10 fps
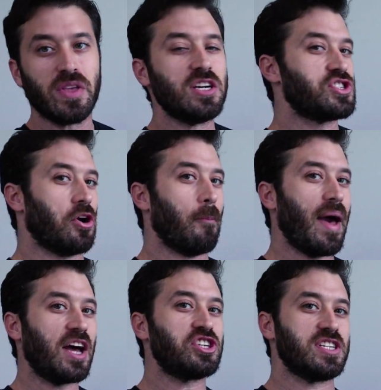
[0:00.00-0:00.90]
So
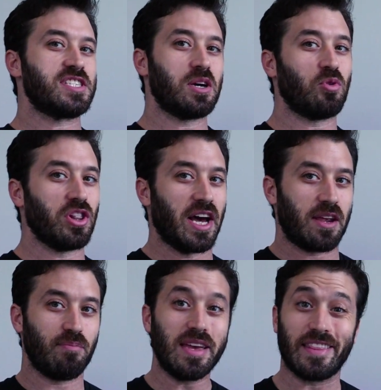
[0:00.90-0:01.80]
imagine someone
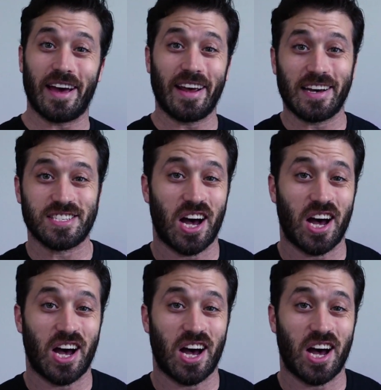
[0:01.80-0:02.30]
like me that has